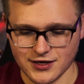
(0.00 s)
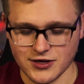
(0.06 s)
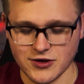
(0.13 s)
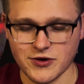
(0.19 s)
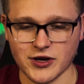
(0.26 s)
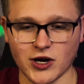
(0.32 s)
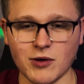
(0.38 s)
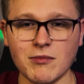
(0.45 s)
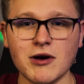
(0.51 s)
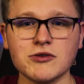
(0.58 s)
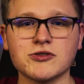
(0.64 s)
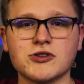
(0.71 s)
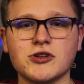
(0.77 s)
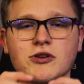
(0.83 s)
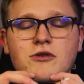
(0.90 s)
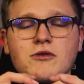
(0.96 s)
you can
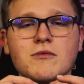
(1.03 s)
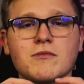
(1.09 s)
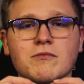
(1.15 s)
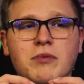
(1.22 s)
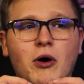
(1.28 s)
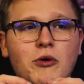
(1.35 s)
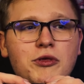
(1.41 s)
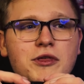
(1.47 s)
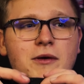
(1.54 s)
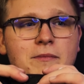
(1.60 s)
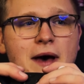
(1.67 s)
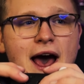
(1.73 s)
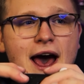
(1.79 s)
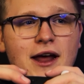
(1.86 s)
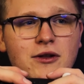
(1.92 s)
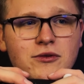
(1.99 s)
almost do both the
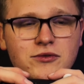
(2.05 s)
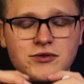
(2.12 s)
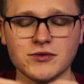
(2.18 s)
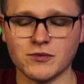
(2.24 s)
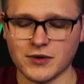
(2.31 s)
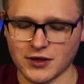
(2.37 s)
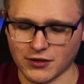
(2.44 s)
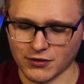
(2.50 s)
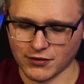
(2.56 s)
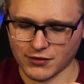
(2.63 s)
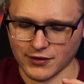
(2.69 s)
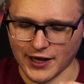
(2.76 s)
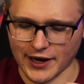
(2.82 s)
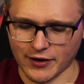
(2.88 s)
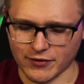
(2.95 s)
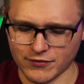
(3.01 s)
paddles with
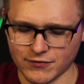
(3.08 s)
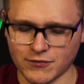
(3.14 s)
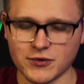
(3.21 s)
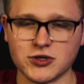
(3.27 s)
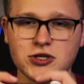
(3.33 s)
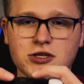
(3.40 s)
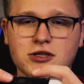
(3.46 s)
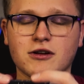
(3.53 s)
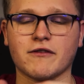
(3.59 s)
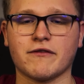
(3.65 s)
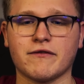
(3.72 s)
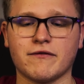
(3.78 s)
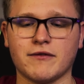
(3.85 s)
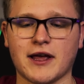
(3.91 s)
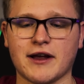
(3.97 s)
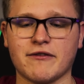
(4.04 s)
like, with just your
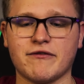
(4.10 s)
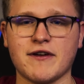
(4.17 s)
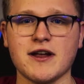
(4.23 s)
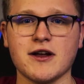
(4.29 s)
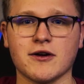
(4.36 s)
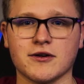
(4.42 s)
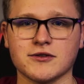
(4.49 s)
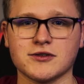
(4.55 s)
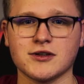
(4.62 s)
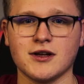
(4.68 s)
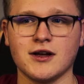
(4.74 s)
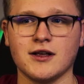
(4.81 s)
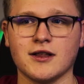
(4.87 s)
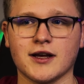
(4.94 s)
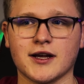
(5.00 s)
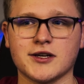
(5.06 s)
like fingers.
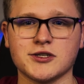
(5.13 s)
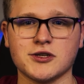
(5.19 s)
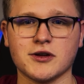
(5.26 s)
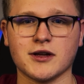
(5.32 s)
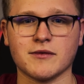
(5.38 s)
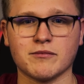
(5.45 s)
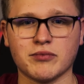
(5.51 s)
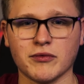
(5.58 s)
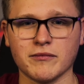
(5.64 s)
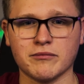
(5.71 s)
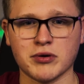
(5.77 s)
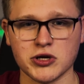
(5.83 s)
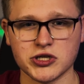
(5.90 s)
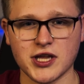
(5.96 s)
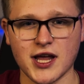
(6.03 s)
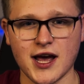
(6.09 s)
Like, cause you can
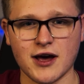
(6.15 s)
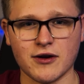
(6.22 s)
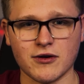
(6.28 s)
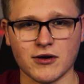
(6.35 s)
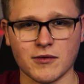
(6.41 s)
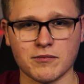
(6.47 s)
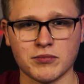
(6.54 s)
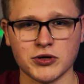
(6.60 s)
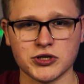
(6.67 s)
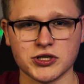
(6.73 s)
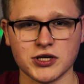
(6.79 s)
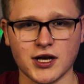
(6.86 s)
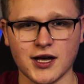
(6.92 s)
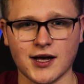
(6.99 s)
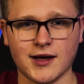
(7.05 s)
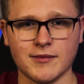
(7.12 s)
push down or push
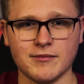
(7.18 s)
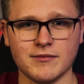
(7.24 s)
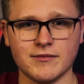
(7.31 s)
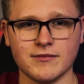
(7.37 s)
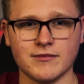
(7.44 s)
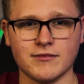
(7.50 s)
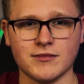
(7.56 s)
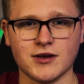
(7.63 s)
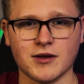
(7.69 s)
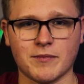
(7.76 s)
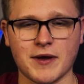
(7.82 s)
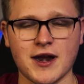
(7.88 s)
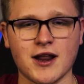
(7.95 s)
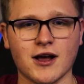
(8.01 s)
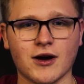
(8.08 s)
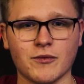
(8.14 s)
up
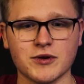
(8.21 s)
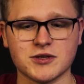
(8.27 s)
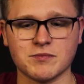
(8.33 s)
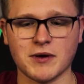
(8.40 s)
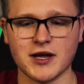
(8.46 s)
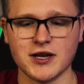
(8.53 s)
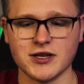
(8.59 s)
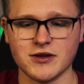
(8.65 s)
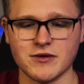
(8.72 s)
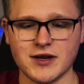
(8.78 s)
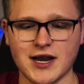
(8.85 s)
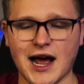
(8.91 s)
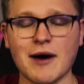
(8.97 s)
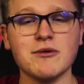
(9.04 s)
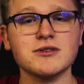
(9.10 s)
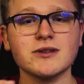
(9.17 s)
depending on which button you
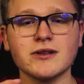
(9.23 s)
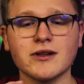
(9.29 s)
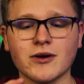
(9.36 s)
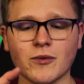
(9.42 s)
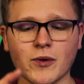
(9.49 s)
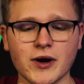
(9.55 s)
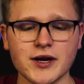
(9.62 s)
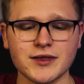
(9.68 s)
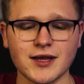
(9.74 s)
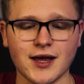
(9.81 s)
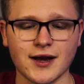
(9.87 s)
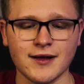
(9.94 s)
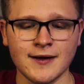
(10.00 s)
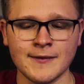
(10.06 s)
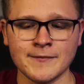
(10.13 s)
need. I was a little worried that,